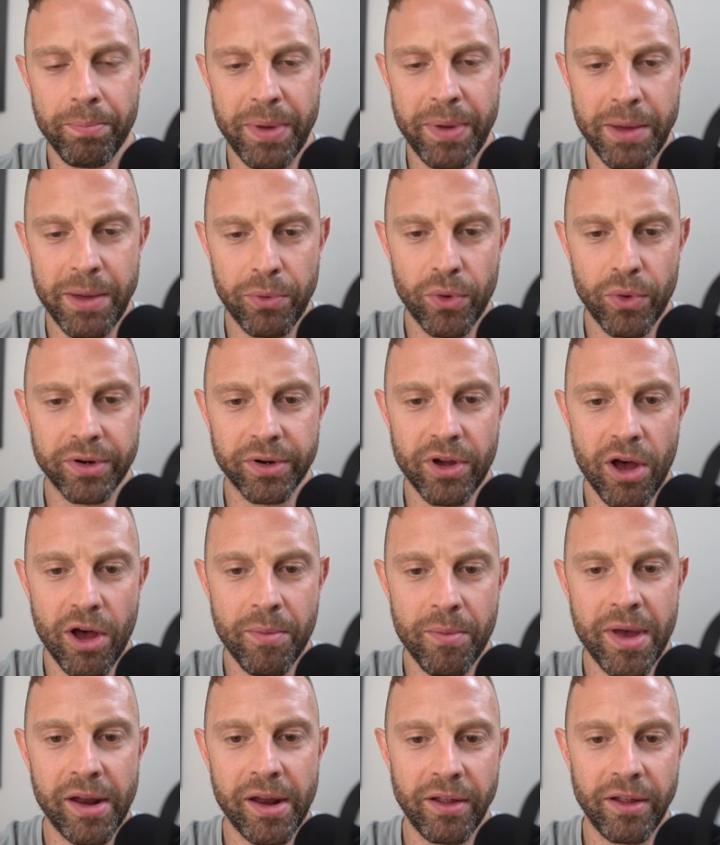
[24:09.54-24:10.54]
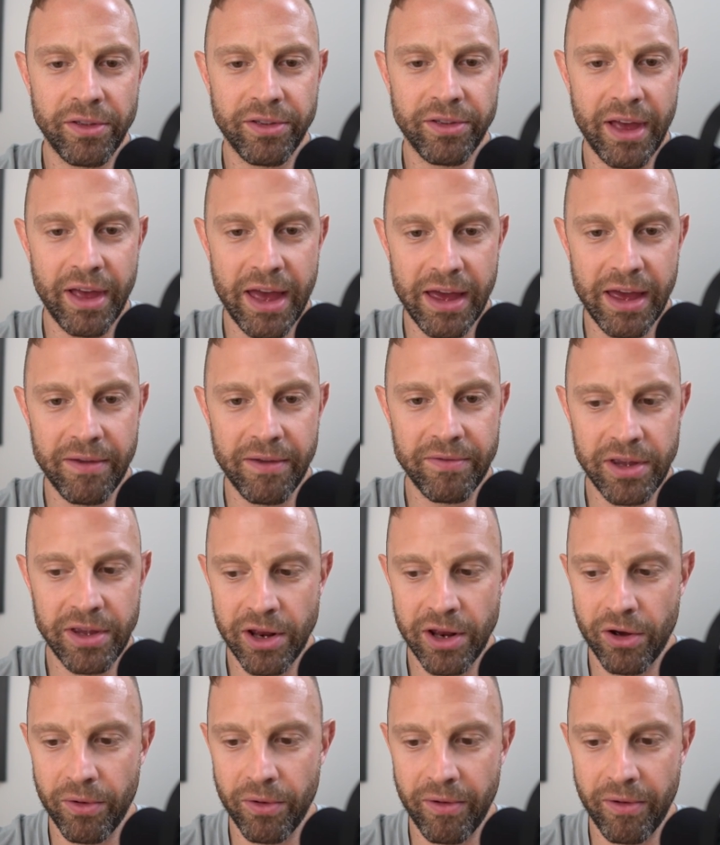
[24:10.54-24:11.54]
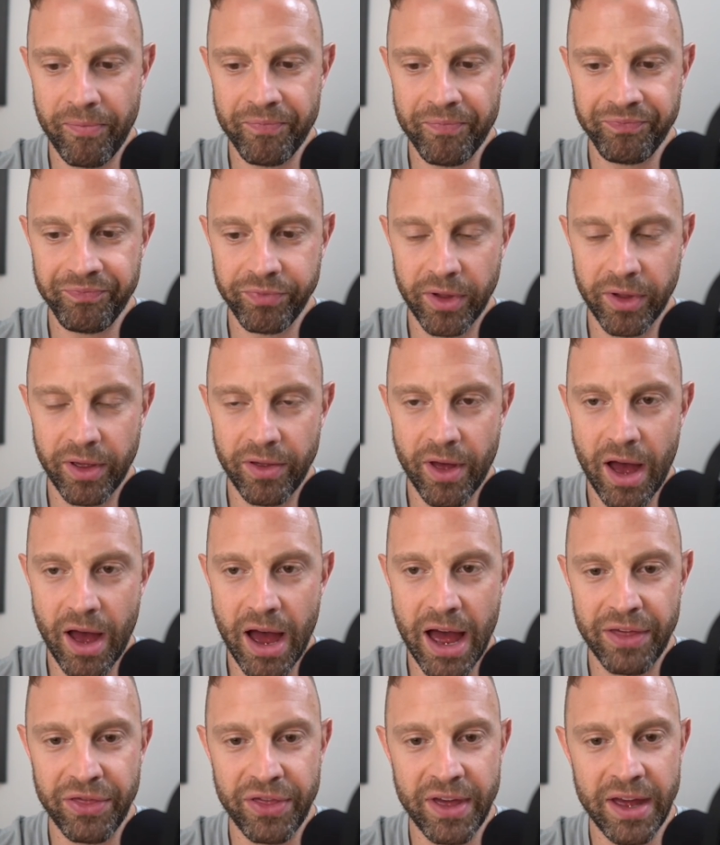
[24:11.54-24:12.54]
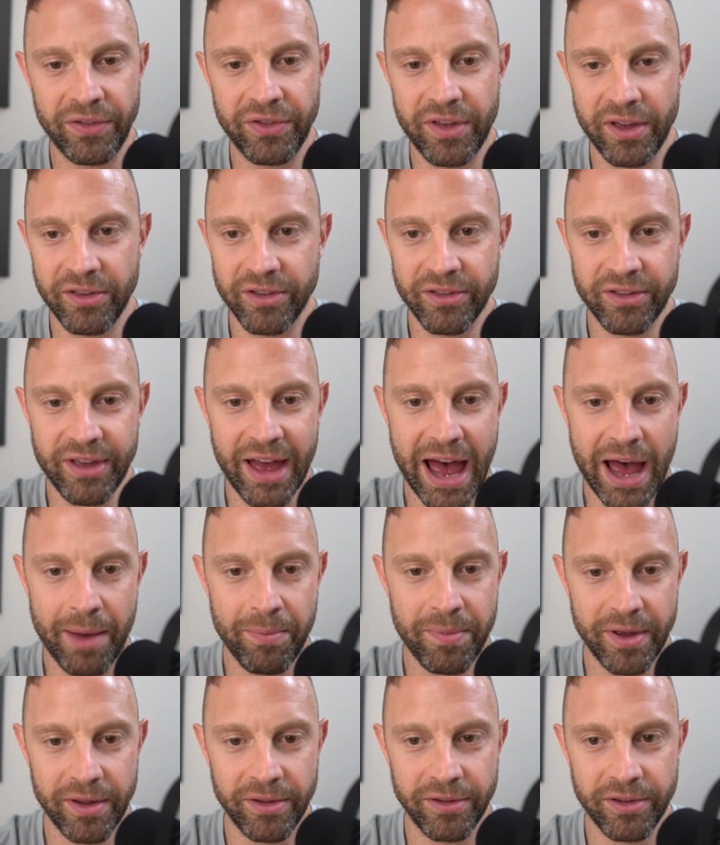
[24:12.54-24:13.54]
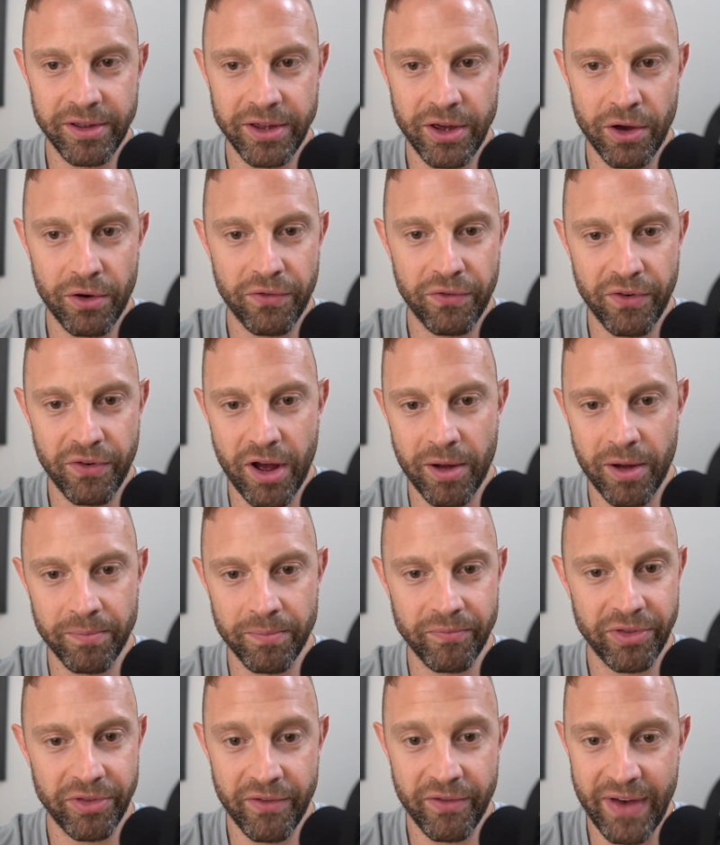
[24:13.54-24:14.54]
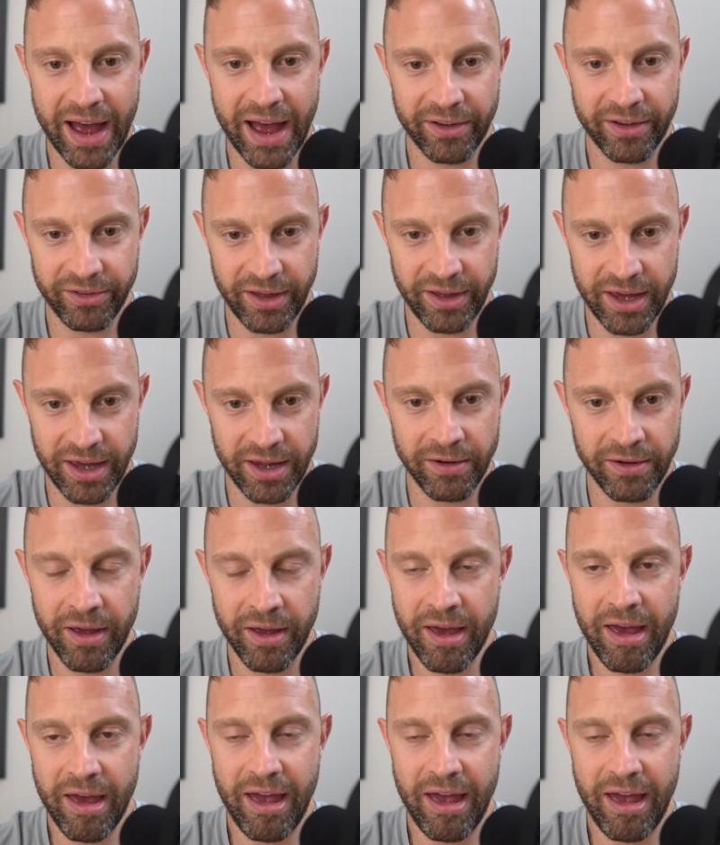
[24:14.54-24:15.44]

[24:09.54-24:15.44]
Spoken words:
people would come in and say, I think this has happened, from the vaccine.